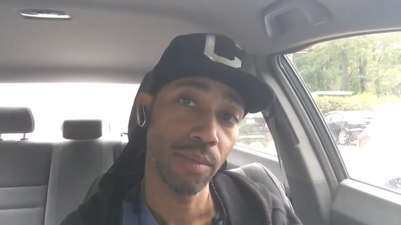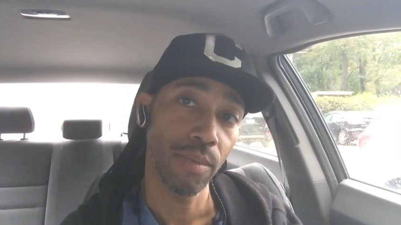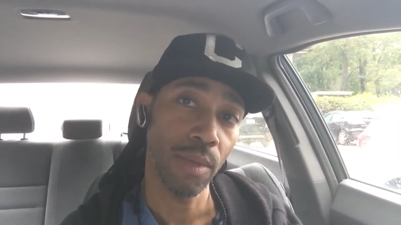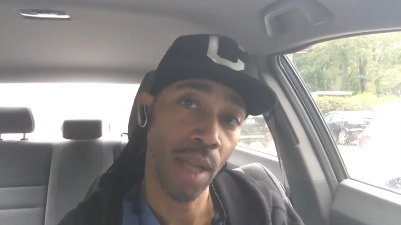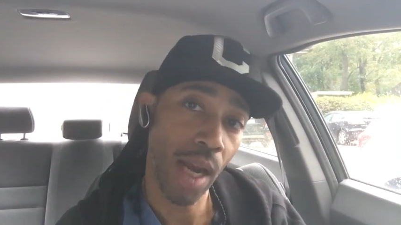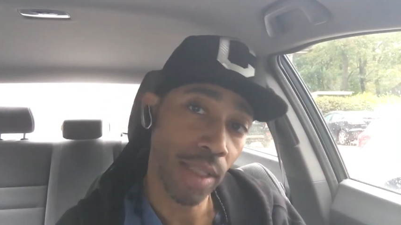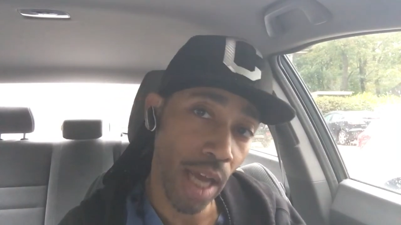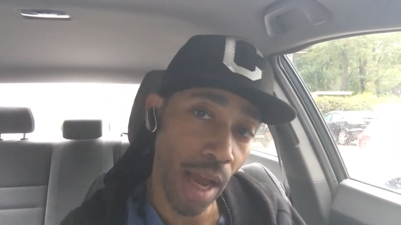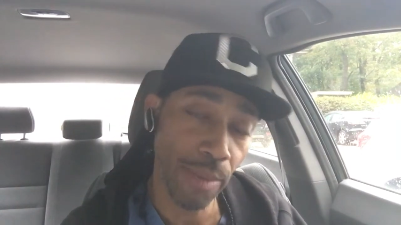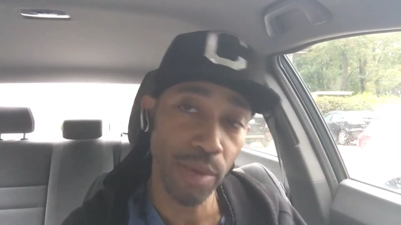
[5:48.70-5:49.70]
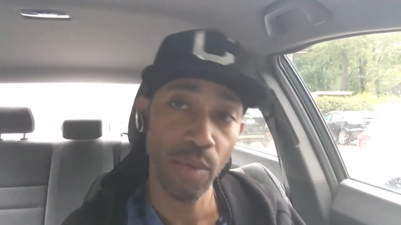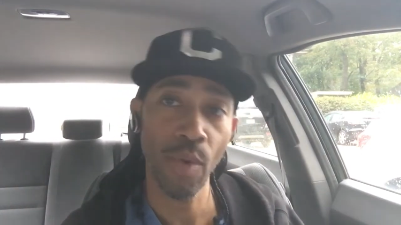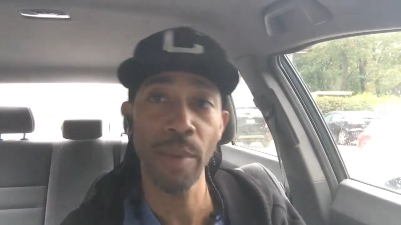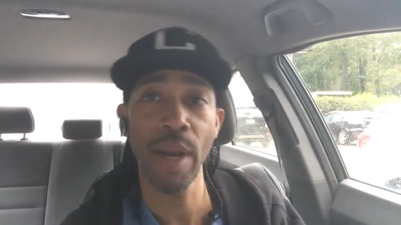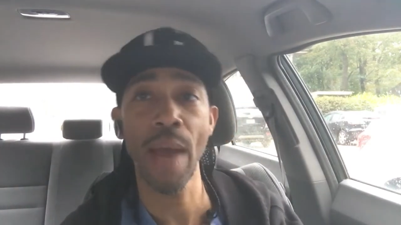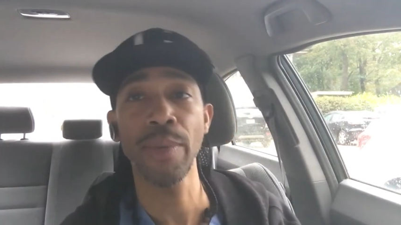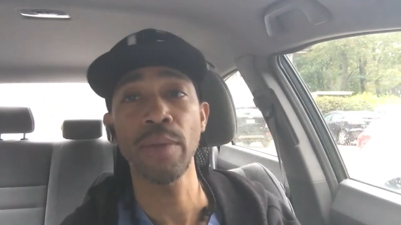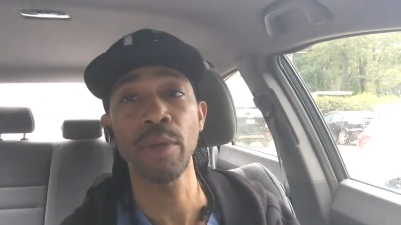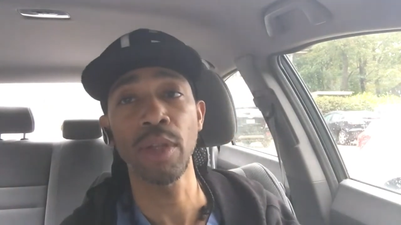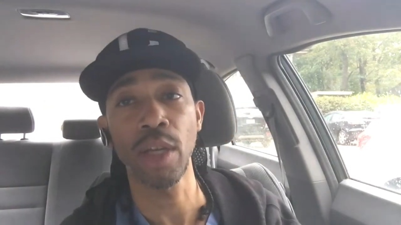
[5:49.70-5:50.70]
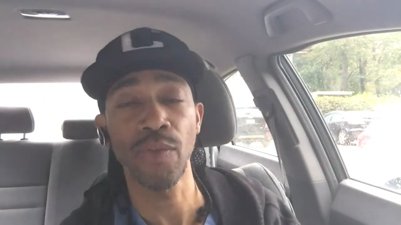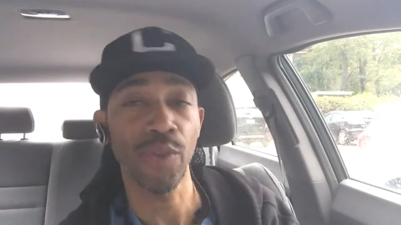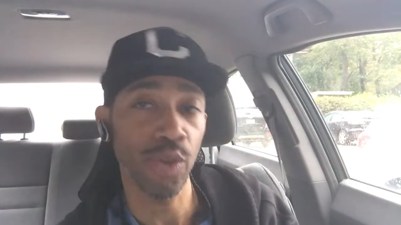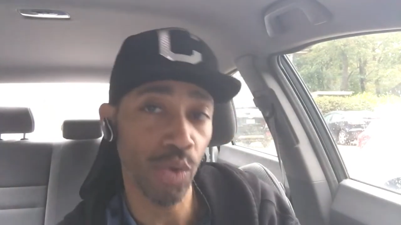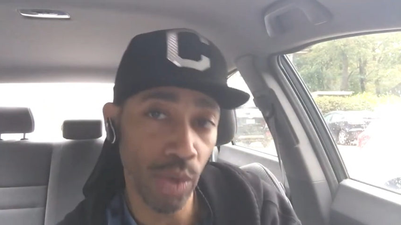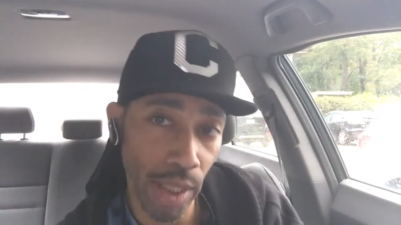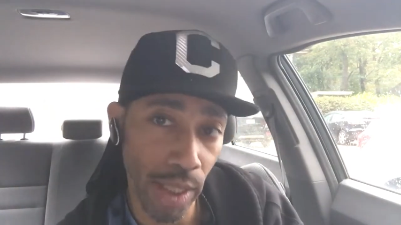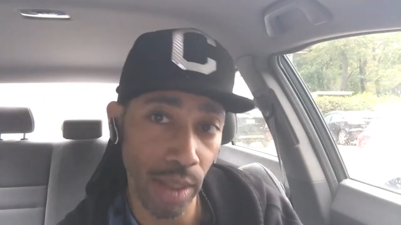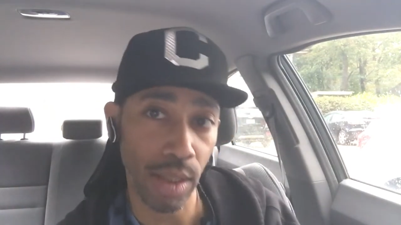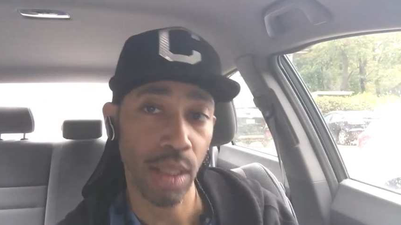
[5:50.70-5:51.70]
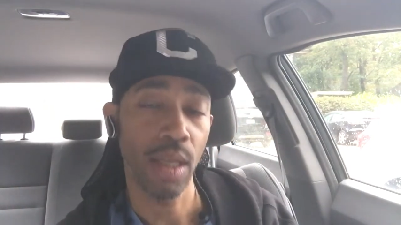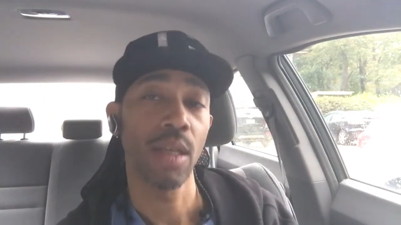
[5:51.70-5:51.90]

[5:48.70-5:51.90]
A lot of times, women happen to be looking for two things.